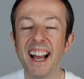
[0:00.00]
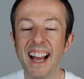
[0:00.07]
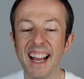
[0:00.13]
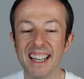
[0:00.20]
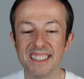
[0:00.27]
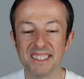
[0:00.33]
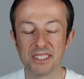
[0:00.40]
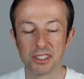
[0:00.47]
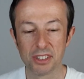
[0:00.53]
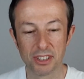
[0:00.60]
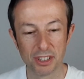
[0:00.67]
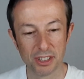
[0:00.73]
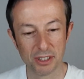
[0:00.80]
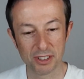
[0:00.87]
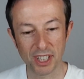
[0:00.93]
and
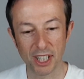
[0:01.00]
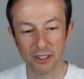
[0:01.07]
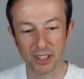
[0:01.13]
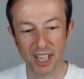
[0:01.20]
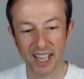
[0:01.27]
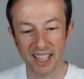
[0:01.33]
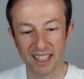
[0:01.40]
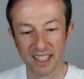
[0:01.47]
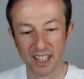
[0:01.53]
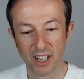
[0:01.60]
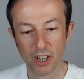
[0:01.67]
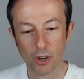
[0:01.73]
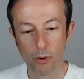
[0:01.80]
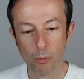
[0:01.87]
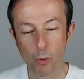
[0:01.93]
you say, okay,
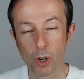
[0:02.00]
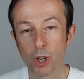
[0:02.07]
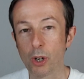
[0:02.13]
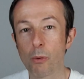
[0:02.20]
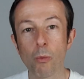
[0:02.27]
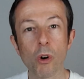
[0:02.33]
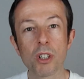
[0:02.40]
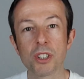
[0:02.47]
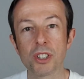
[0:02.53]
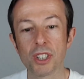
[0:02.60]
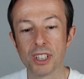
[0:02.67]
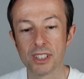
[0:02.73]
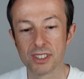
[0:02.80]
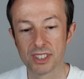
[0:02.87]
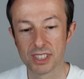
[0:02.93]
we're going to watch
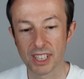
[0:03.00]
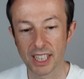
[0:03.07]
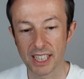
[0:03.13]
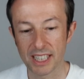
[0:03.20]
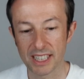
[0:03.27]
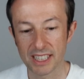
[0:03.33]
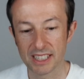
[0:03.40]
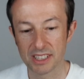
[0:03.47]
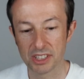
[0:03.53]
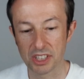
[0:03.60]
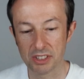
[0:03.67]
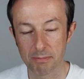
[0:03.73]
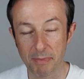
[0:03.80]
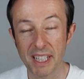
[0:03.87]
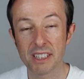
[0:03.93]
this, uh,
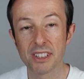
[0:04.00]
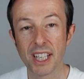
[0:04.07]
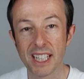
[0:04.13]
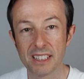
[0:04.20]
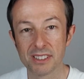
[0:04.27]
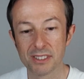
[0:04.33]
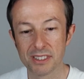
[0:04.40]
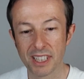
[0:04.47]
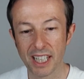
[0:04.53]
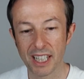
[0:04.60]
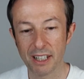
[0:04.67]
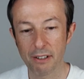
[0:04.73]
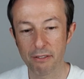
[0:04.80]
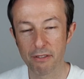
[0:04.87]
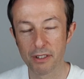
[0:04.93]
just meditate
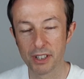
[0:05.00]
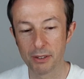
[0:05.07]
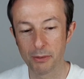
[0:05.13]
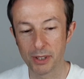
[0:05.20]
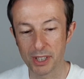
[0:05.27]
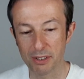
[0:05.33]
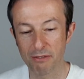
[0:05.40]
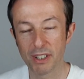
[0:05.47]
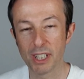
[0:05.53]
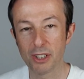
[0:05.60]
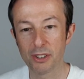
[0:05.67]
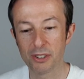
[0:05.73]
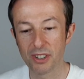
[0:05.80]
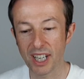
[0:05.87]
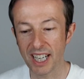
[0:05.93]
uh, for the, with this
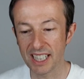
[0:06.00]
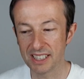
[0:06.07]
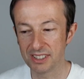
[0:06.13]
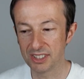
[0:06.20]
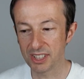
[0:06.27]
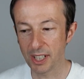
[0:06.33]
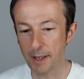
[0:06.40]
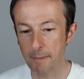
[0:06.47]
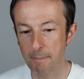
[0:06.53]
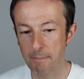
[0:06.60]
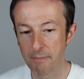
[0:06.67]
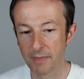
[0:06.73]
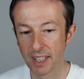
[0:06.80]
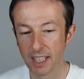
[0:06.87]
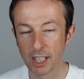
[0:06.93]
video, and um,
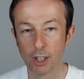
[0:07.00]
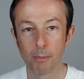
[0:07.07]
it